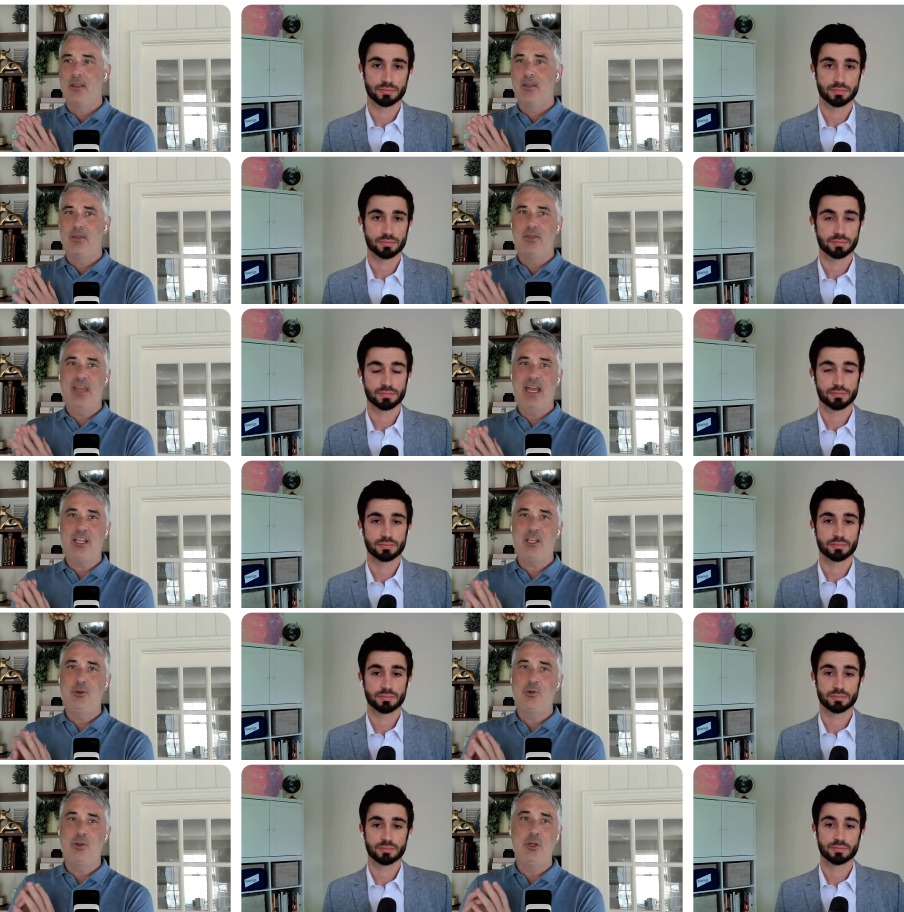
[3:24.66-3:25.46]
Speaker 1: that
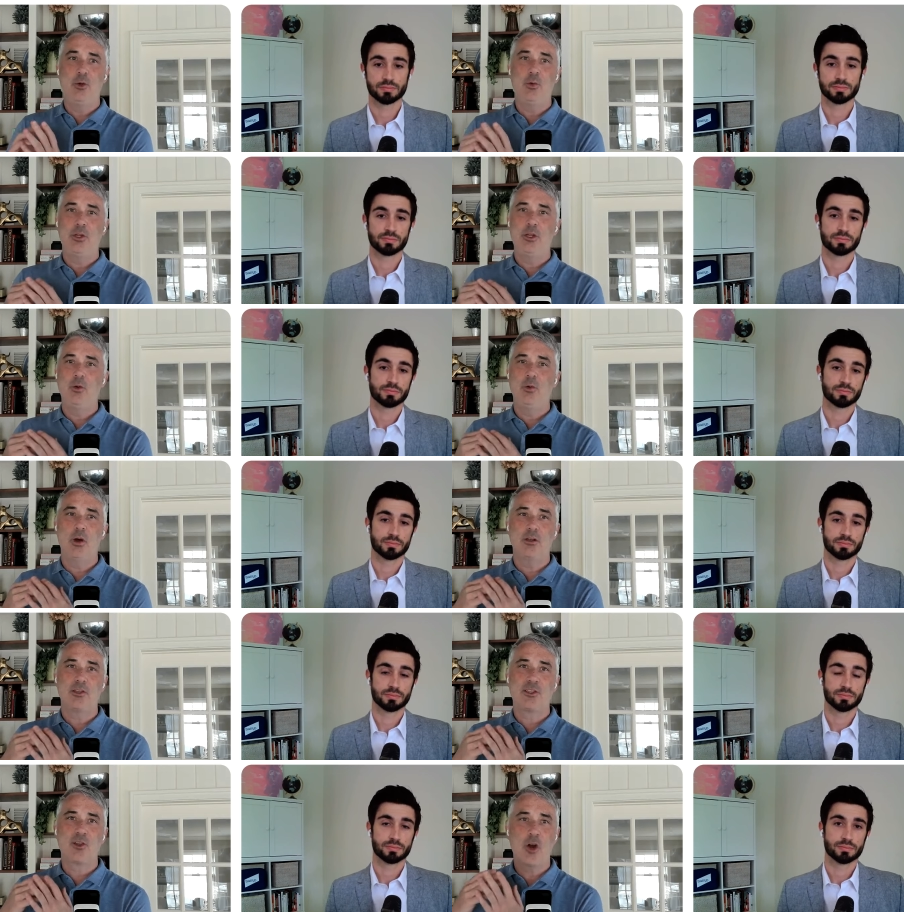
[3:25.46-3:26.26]
you you you
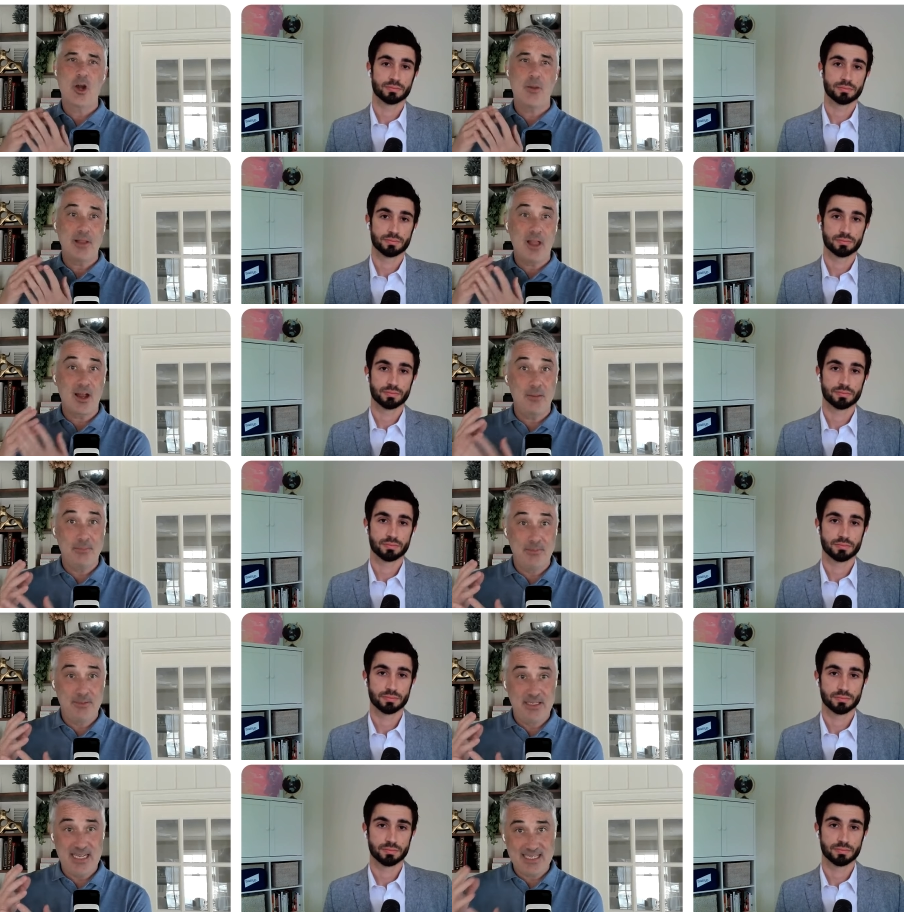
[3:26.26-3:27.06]
soak up a lot of
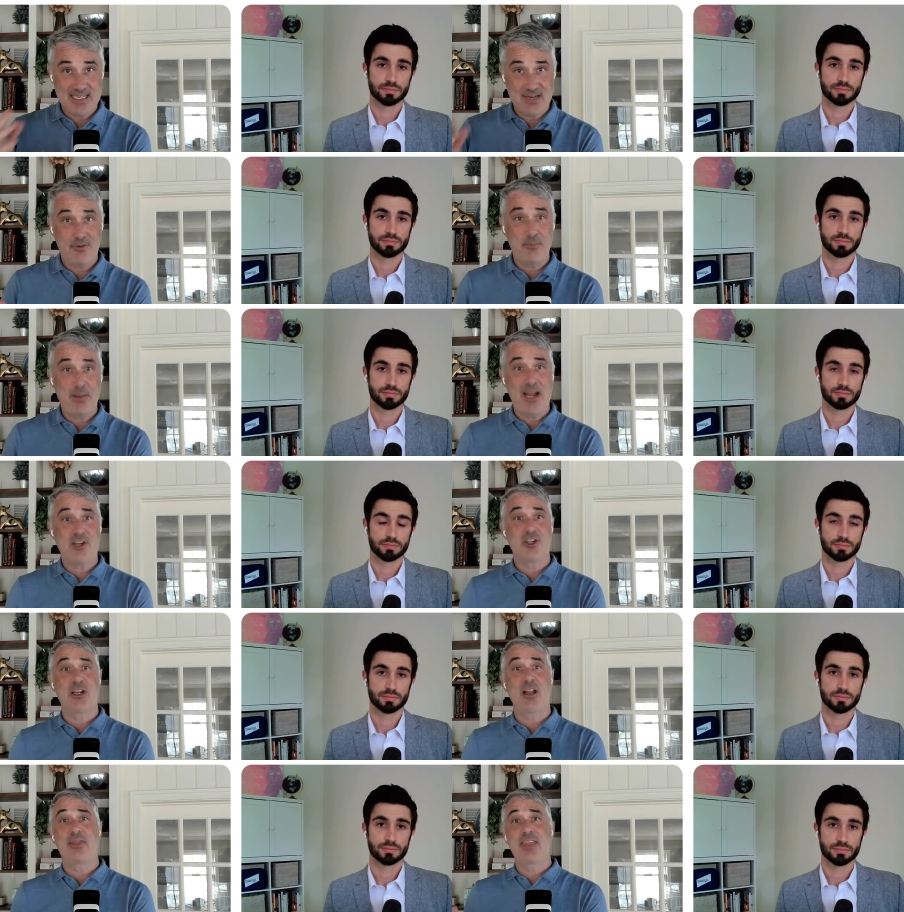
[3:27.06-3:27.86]

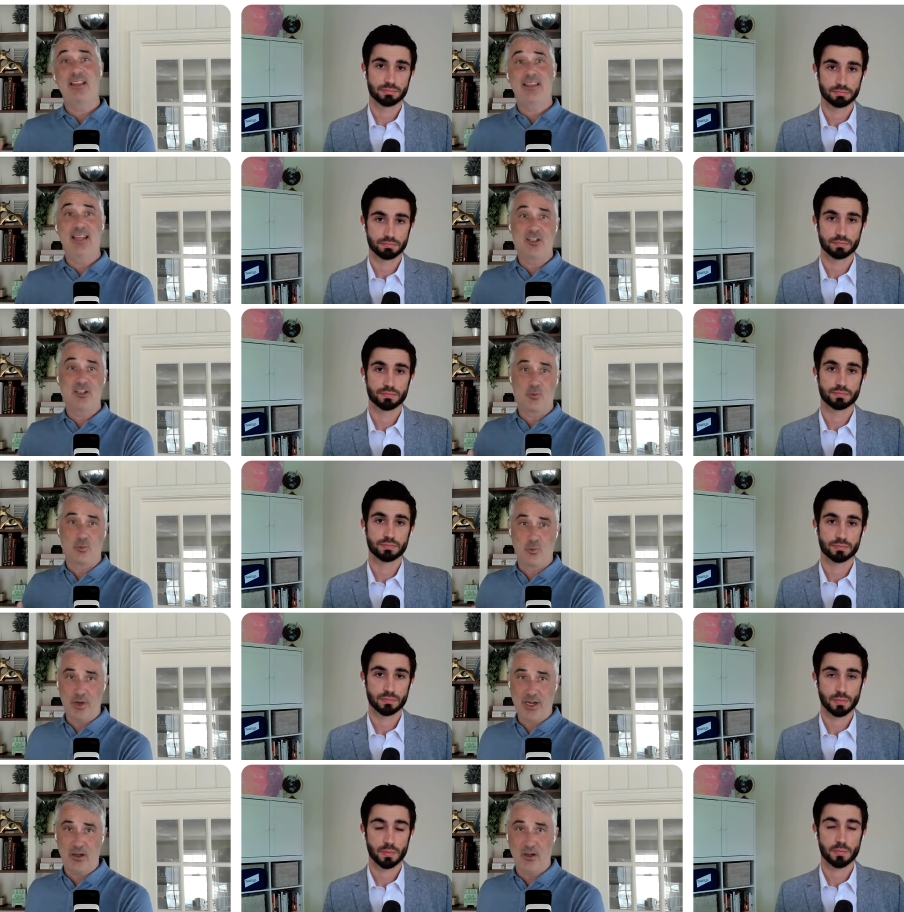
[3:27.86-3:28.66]
disinformation and think that it's
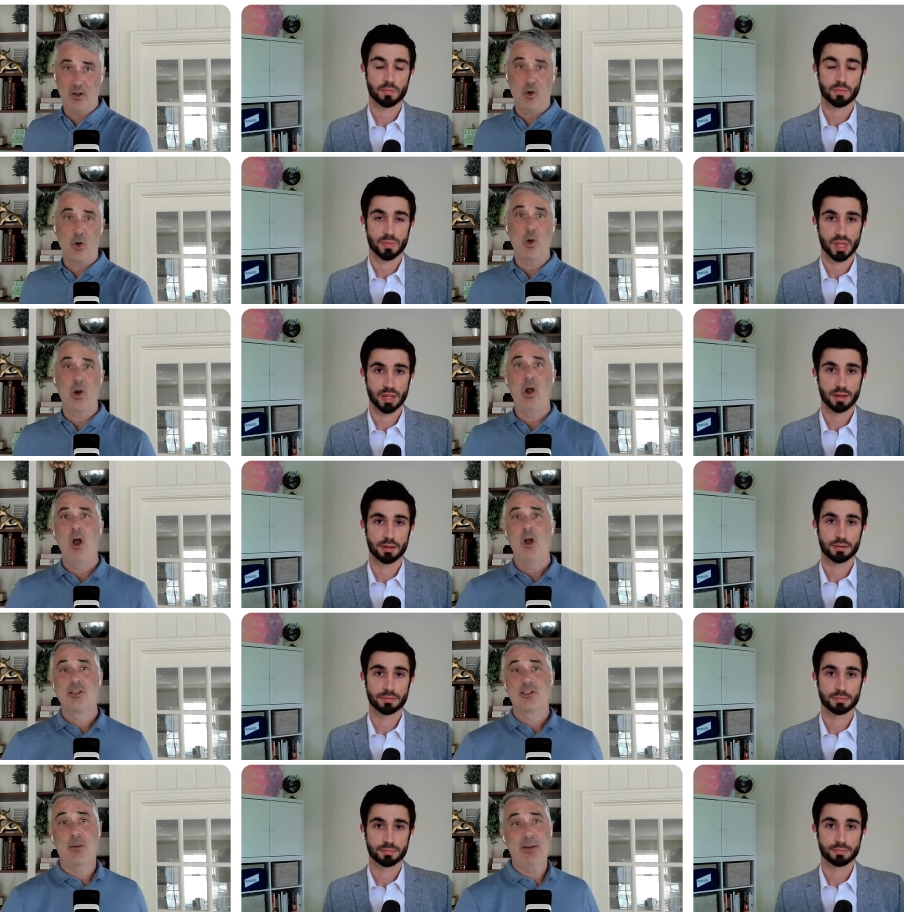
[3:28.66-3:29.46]
real or
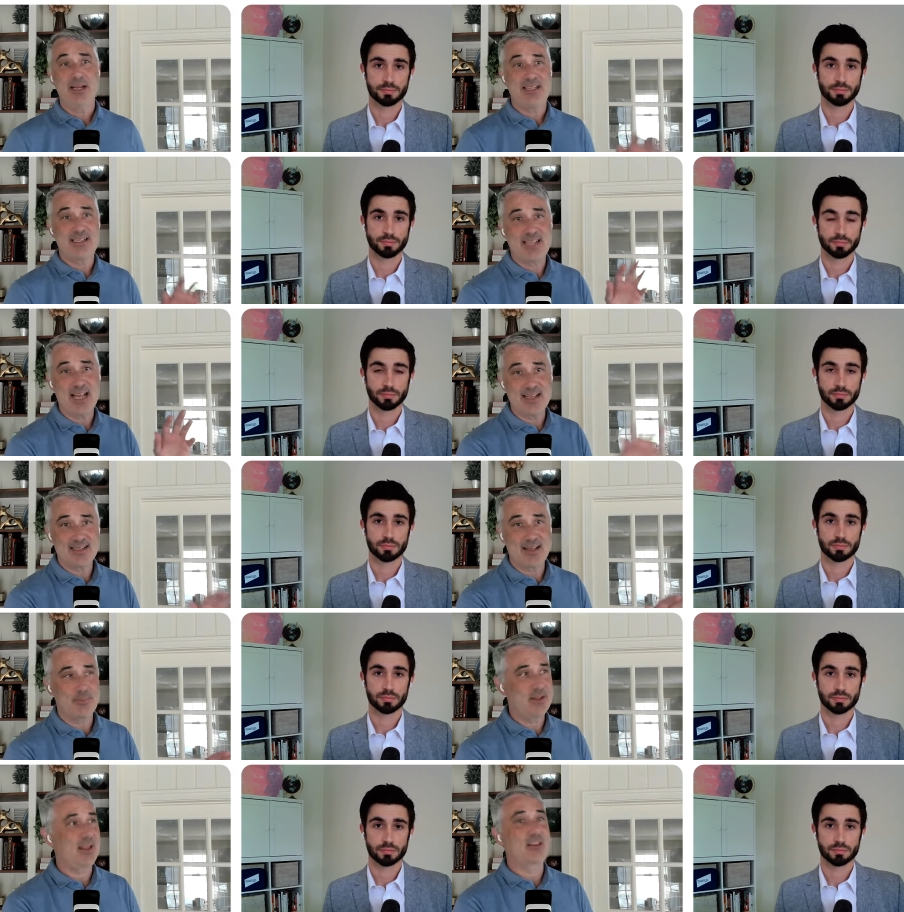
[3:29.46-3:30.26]
somebody says
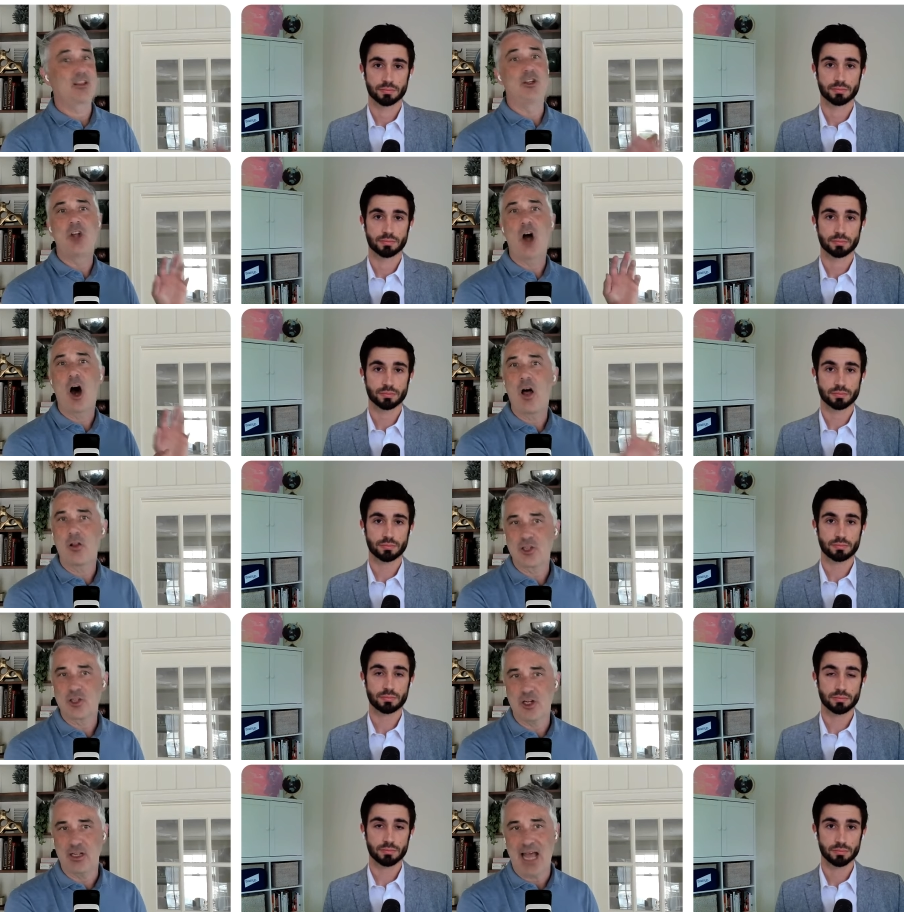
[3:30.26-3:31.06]
something like the
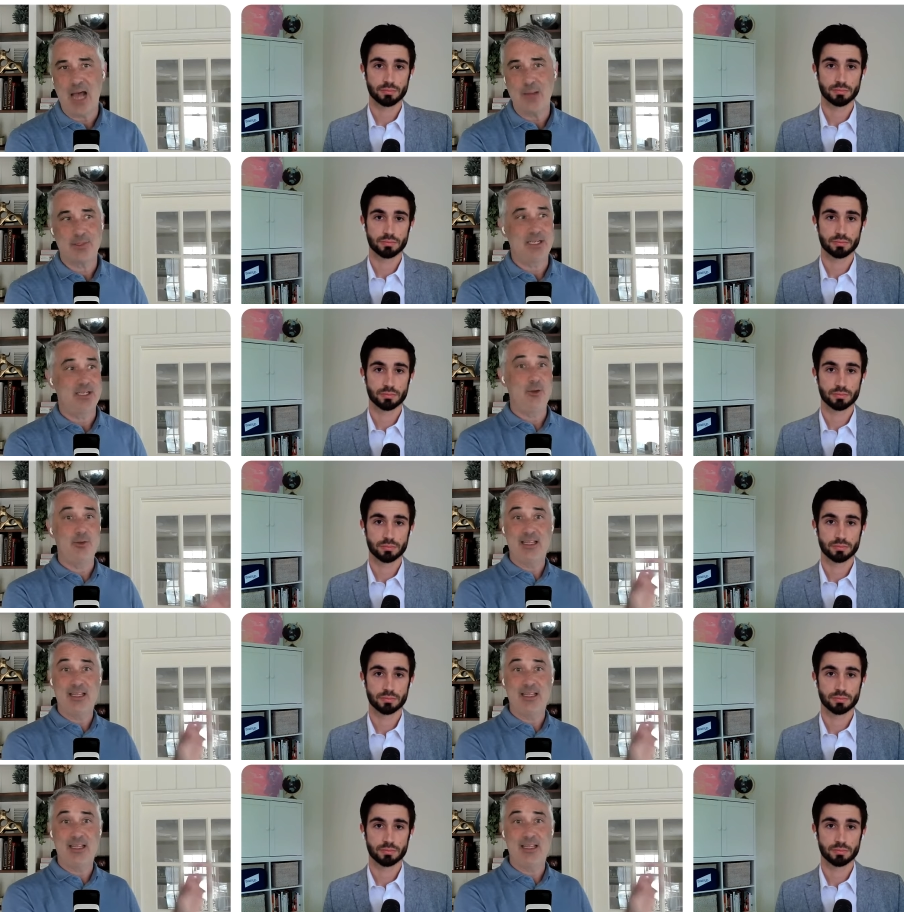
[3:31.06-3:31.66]
dollar's collapsing and you think